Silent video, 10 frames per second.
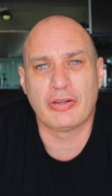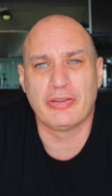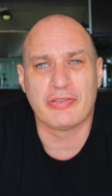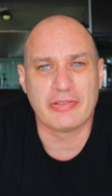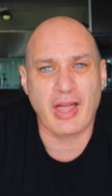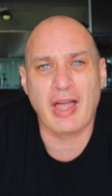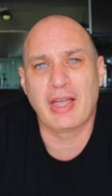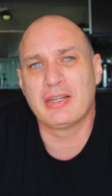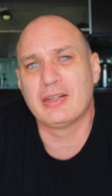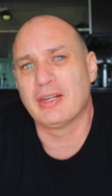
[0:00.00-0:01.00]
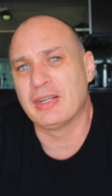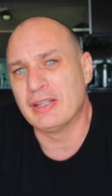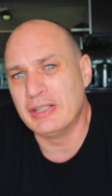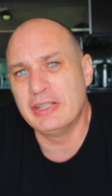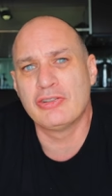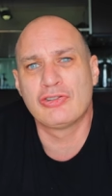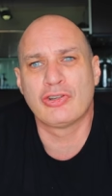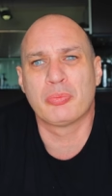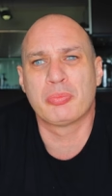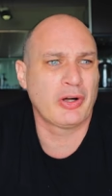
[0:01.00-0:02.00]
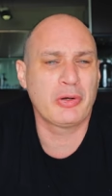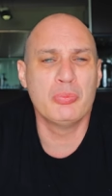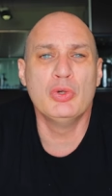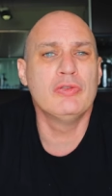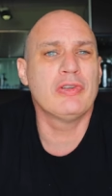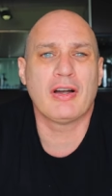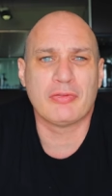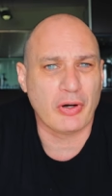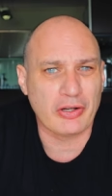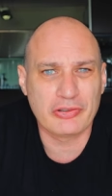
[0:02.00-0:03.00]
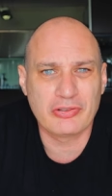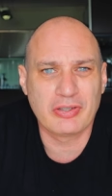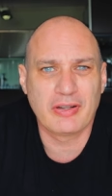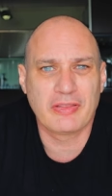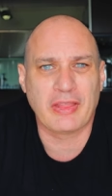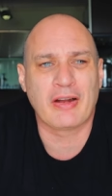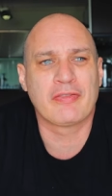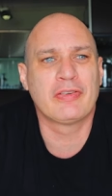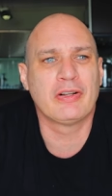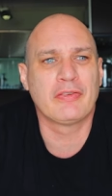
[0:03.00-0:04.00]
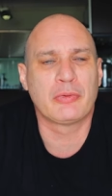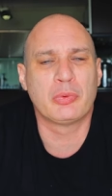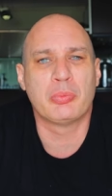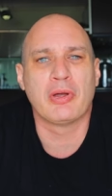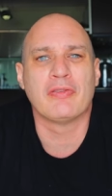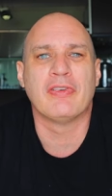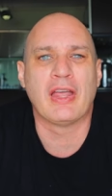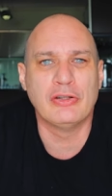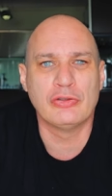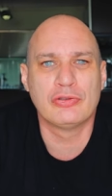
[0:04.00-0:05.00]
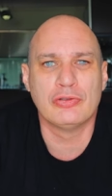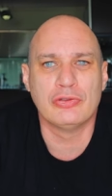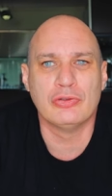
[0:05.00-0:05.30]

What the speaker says: on design and leadership, on a movie I've watched that I feel that would be of value to